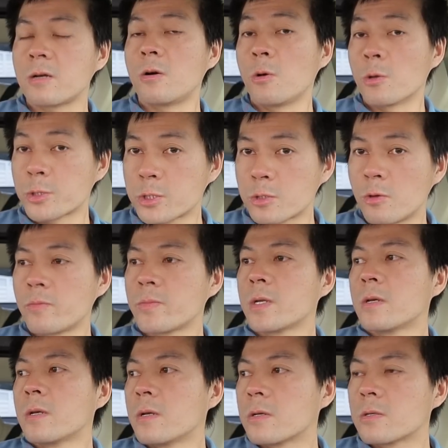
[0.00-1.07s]
also.
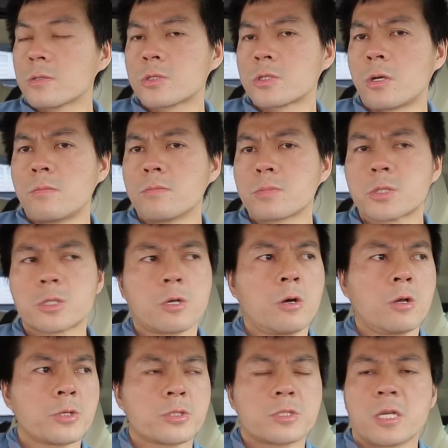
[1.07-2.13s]
Some
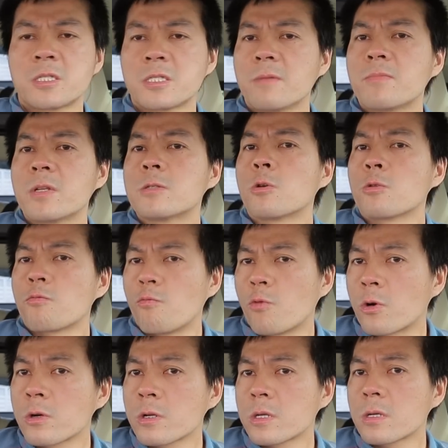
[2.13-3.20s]
stalls, they simply don't
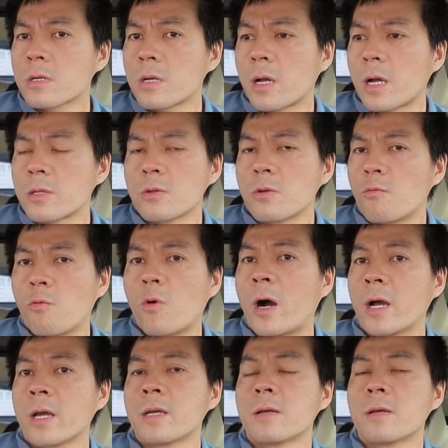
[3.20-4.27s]
work. I don't know
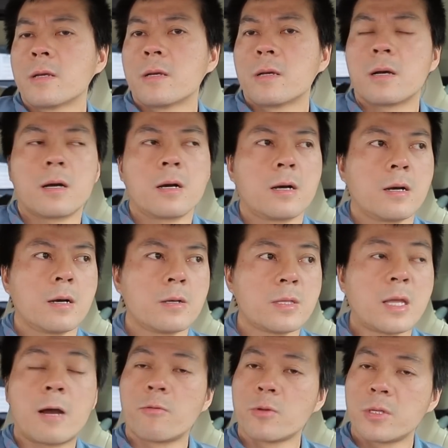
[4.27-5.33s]
why.
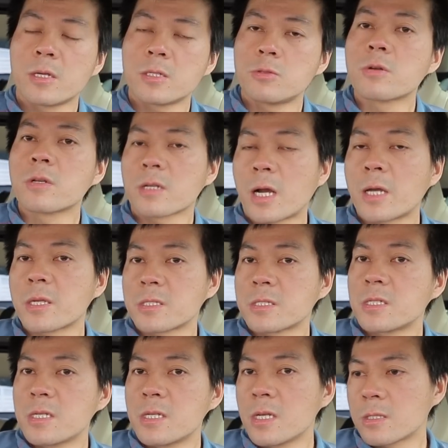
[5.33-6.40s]
Nowadays you can kind of
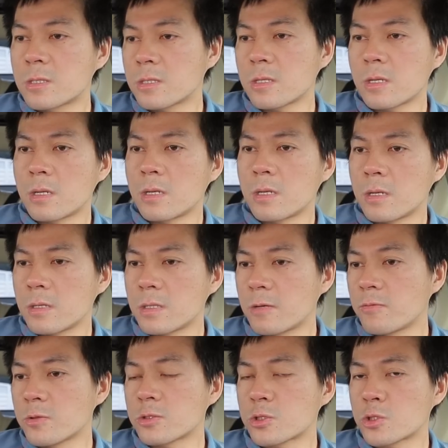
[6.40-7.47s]
see it. They
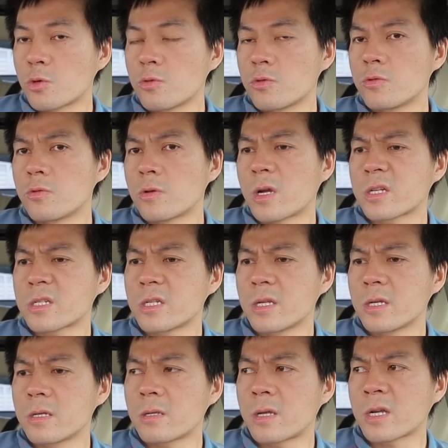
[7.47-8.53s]
would show you
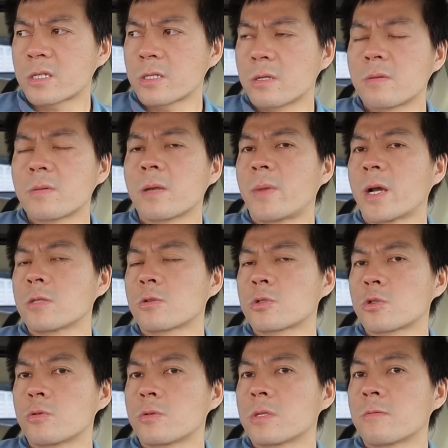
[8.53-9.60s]
actually they might not
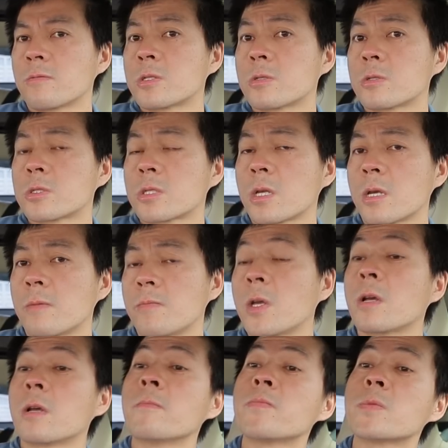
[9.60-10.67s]
show you. They would just say,
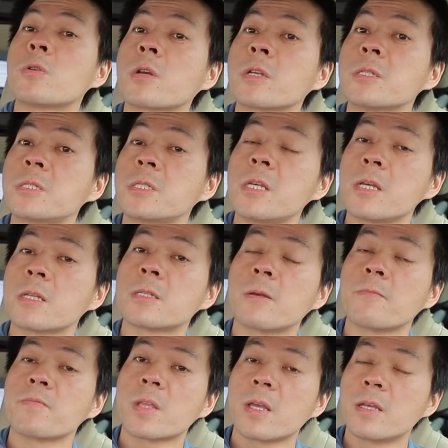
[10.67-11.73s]
yeah, you can see it
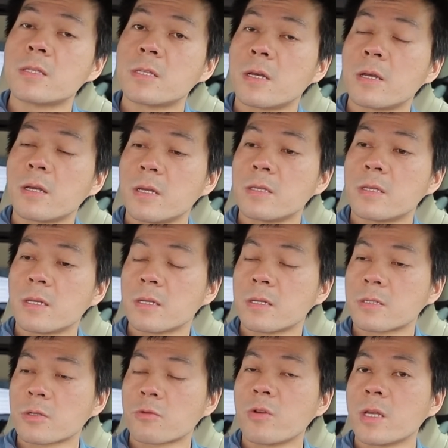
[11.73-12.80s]
in the
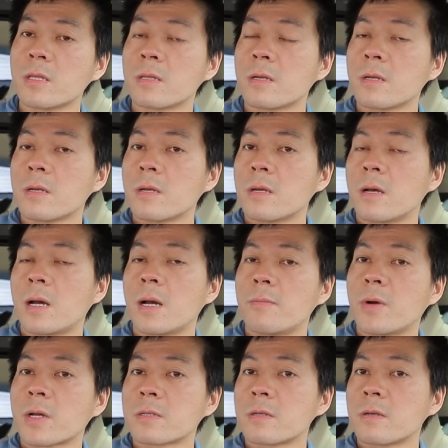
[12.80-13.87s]
screen.
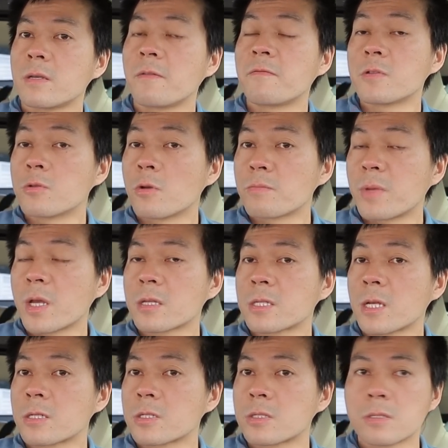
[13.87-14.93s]
But if you don't pay
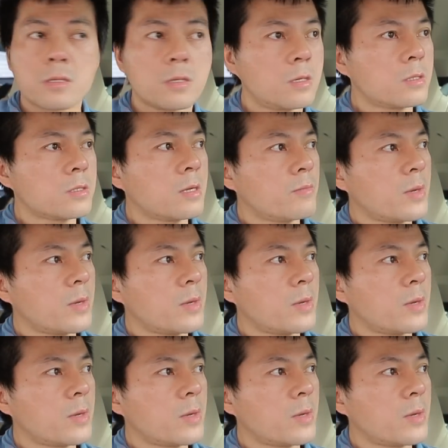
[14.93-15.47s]
attention, there